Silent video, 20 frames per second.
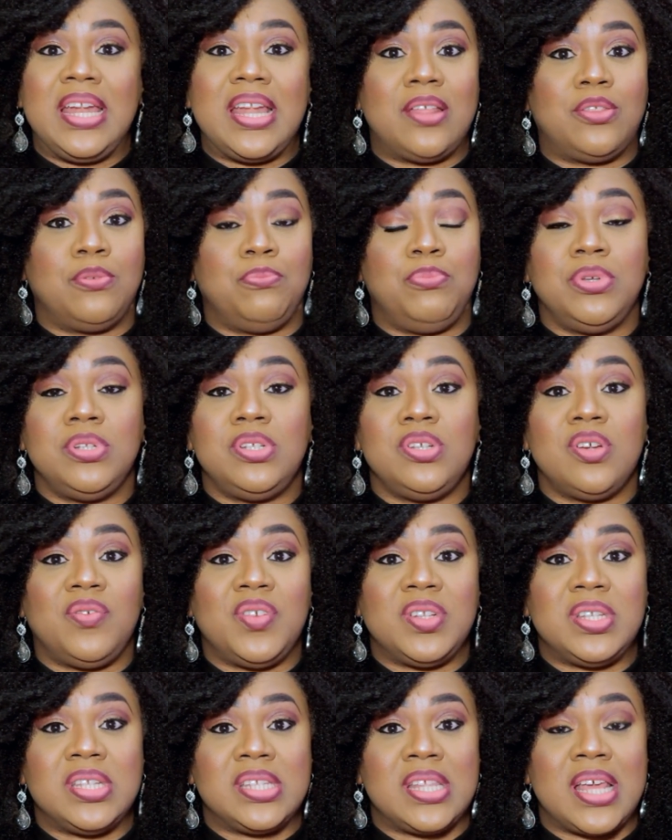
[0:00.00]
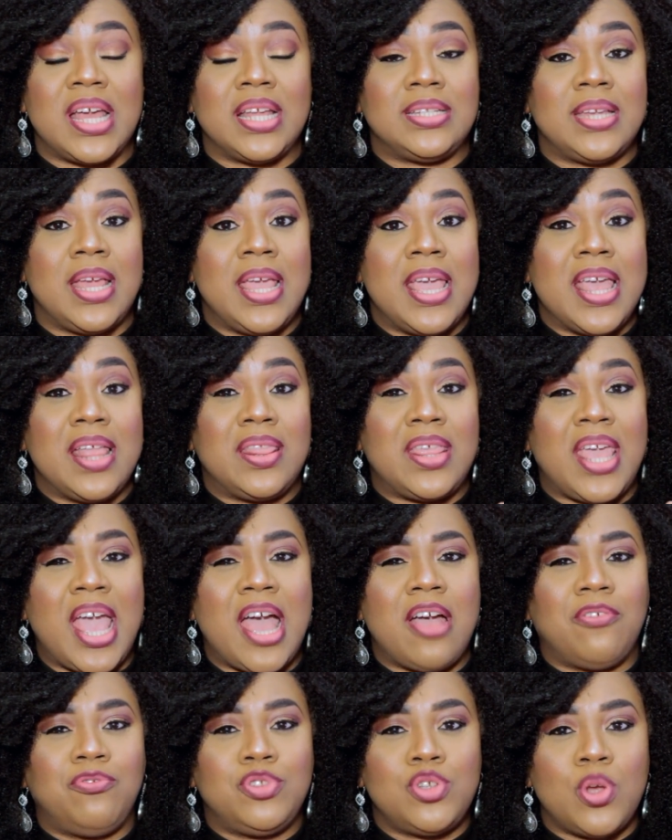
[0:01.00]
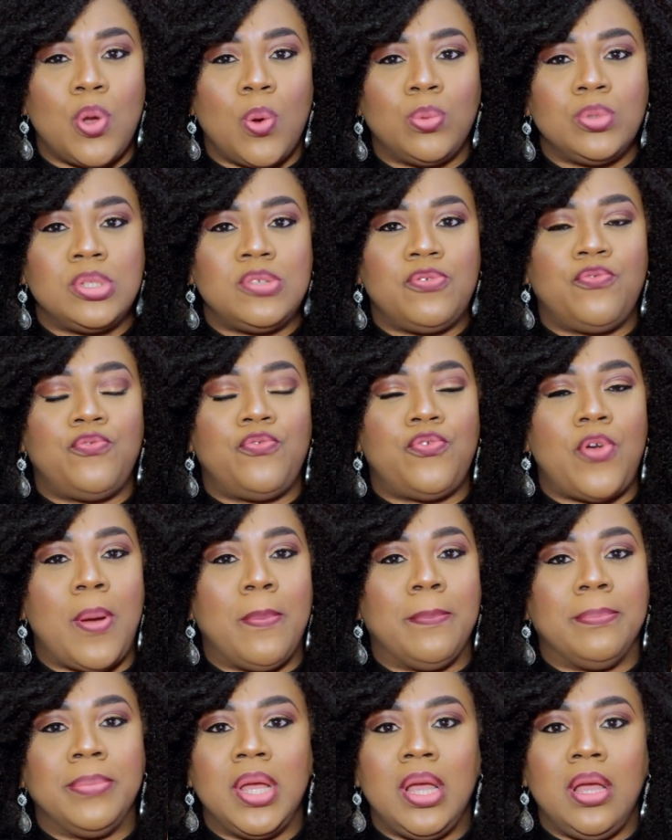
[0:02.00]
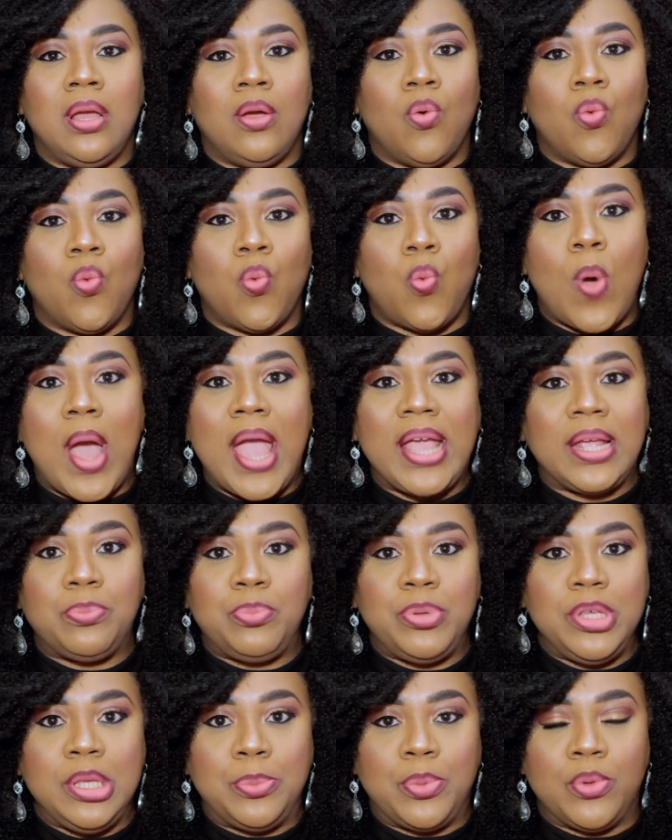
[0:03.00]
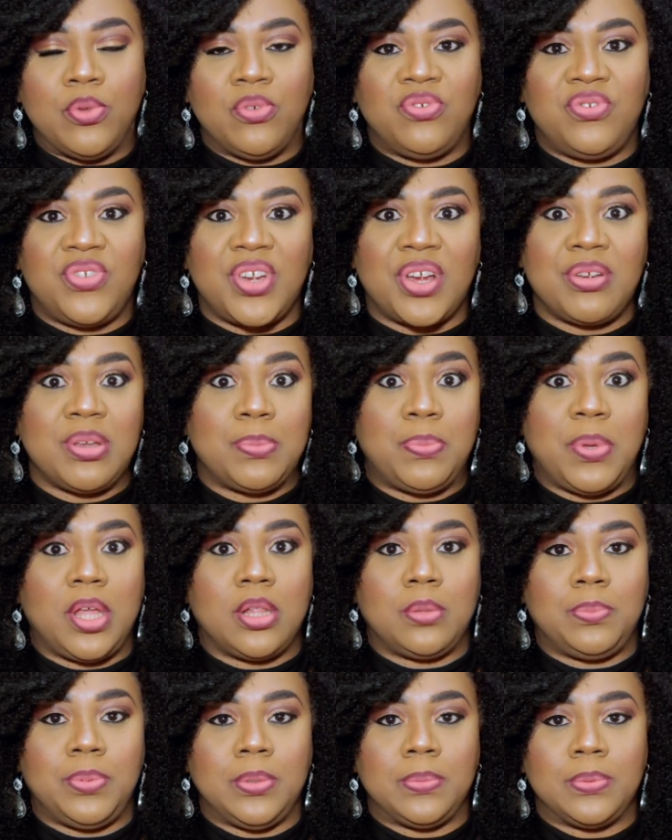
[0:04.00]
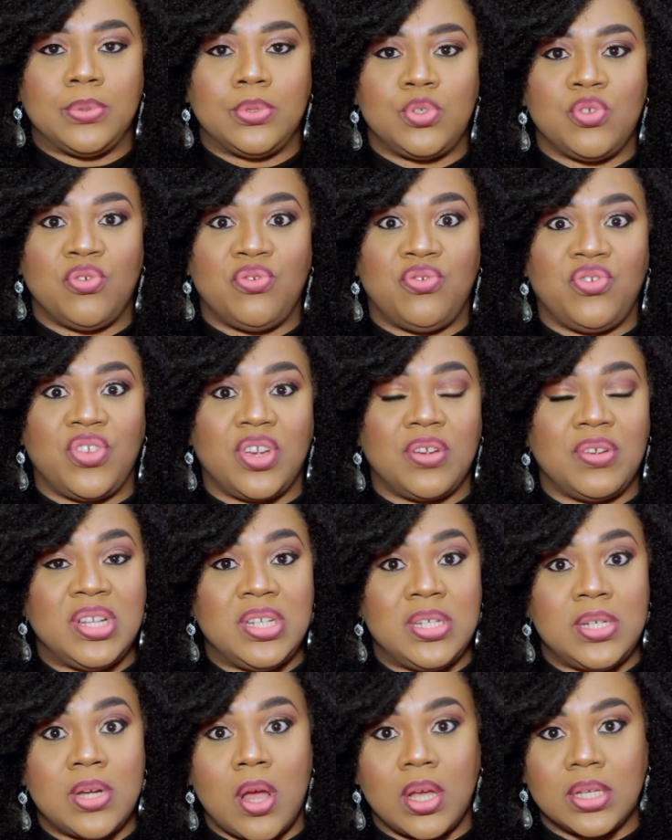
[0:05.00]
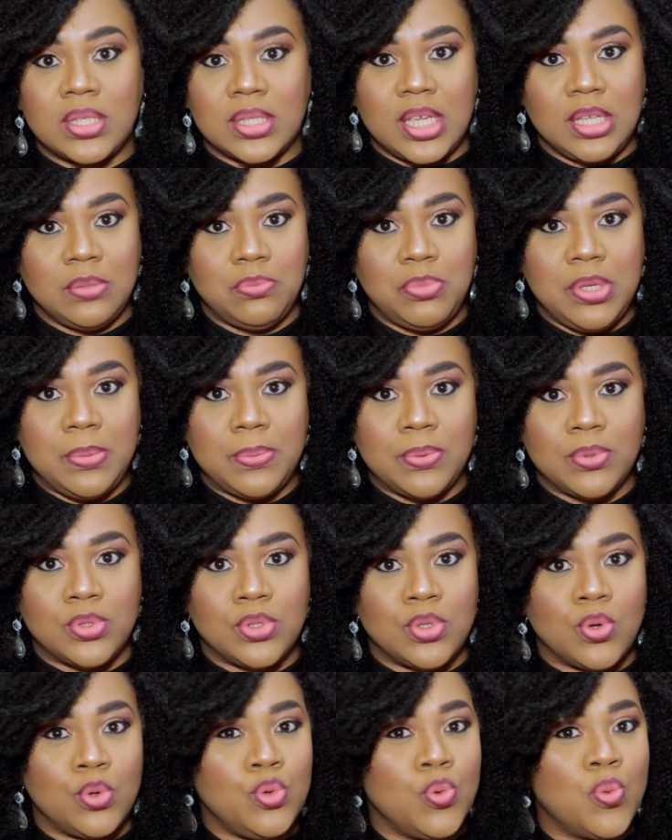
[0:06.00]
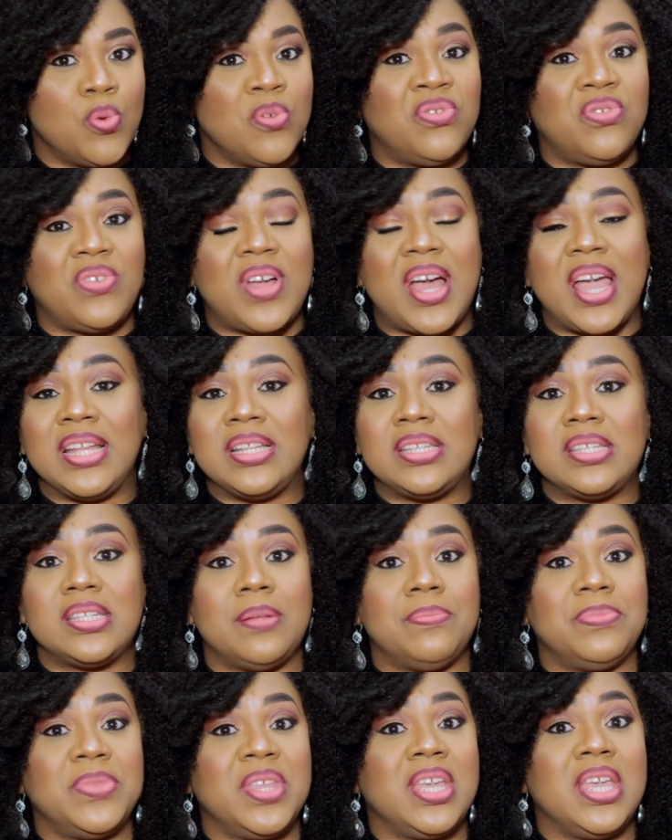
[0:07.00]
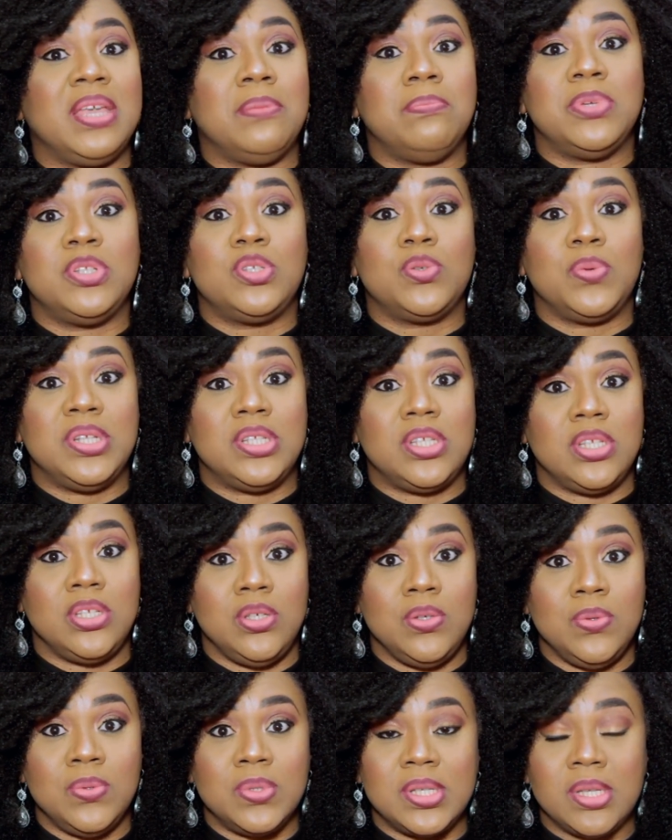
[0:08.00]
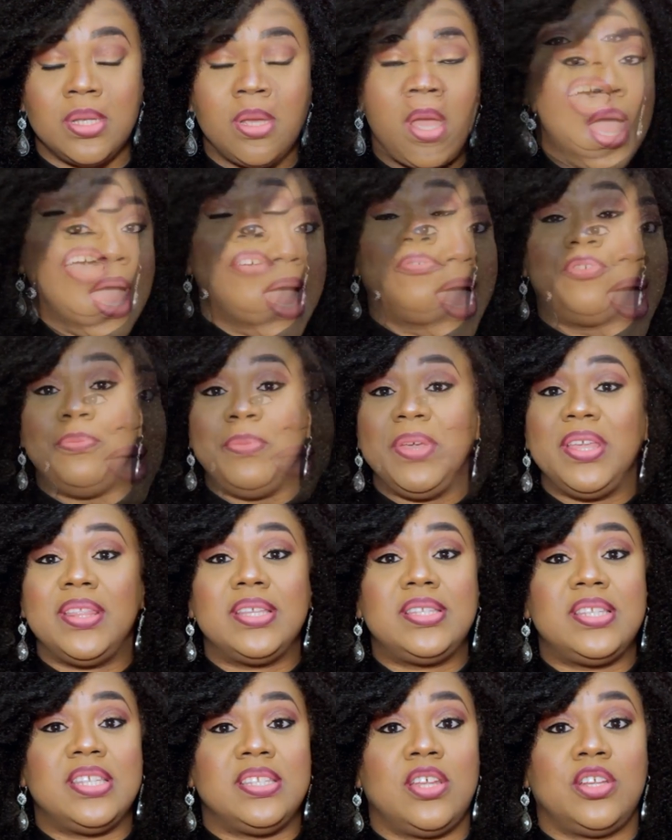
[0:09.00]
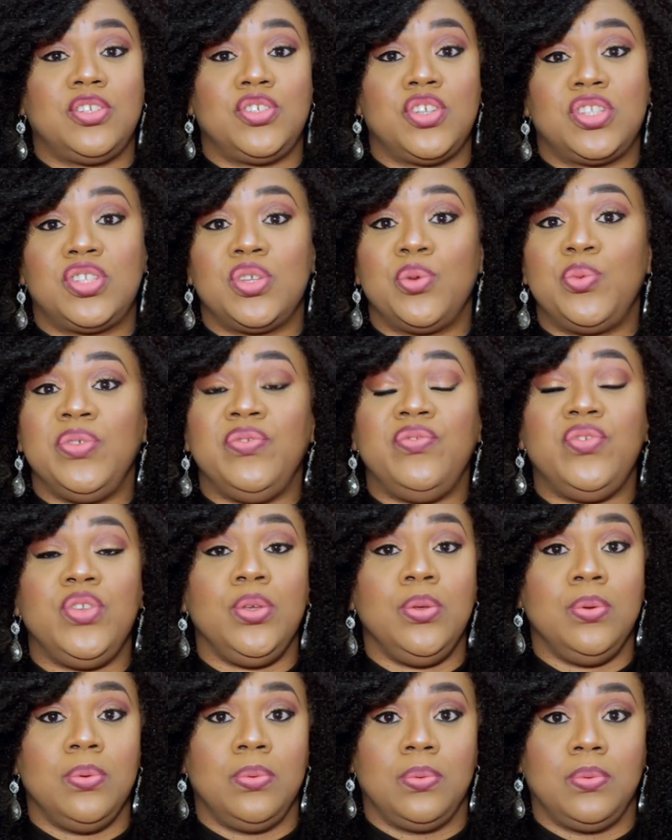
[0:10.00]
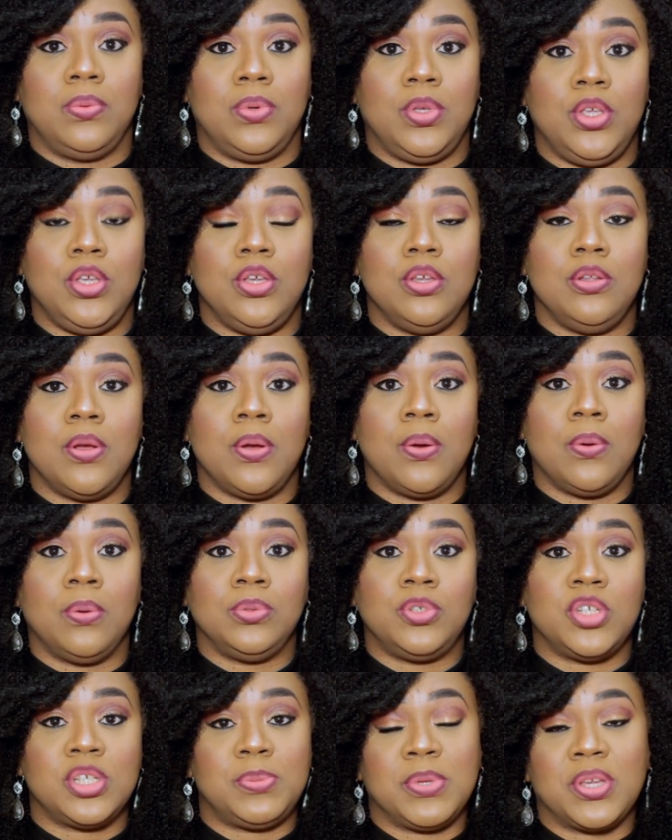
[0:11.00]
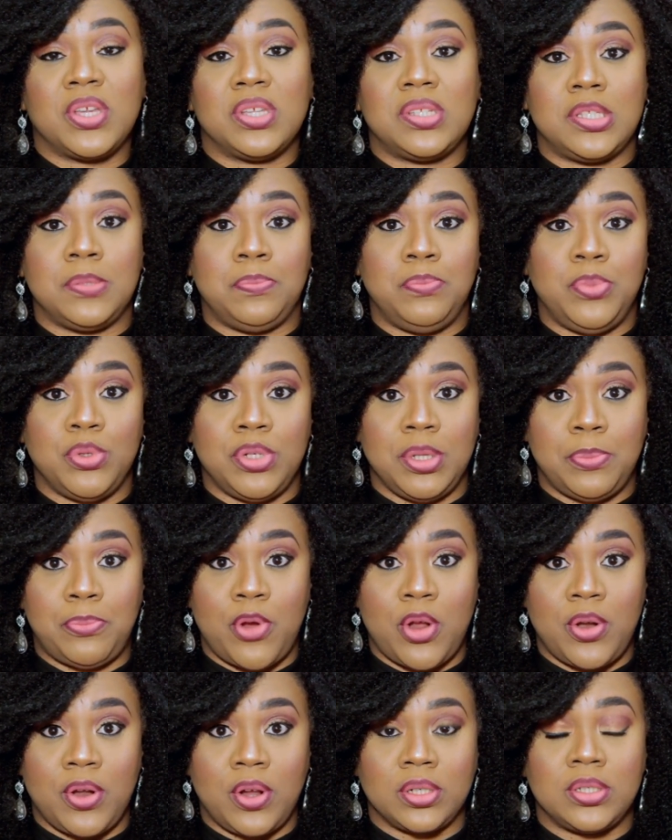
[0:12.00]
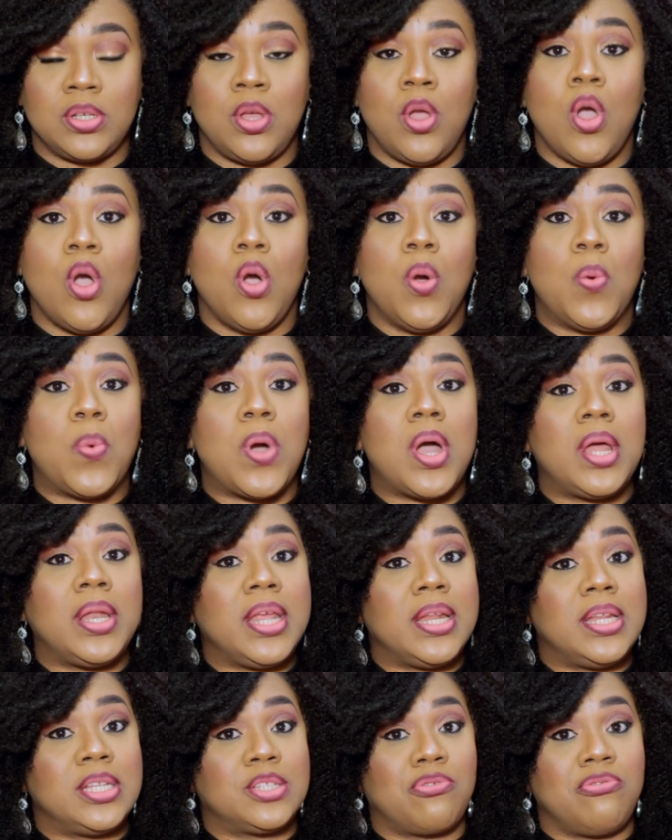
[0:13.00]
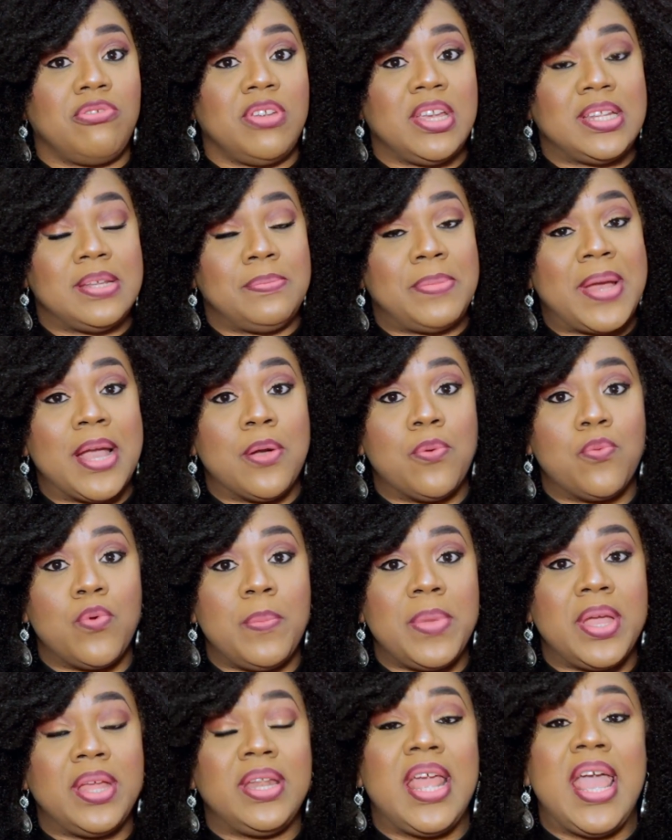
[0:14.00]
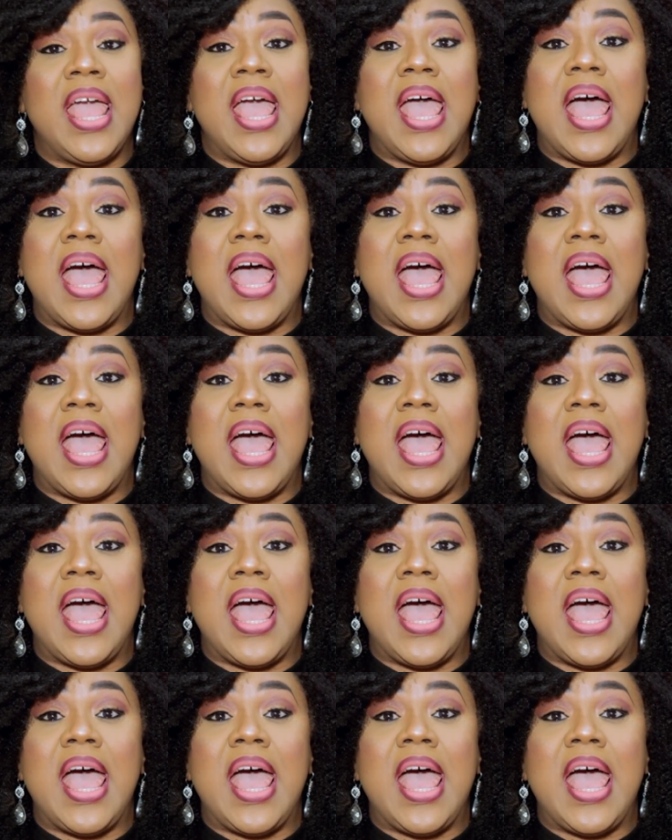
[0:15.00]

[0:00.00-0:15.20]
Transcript: Now, the beauty of it is that they have tones from white people, very pale people, to very dark skinned people. So you will find something in between to use. For me, this is not just a review, you know, just because it's a beauty product. One, it is created by a woman.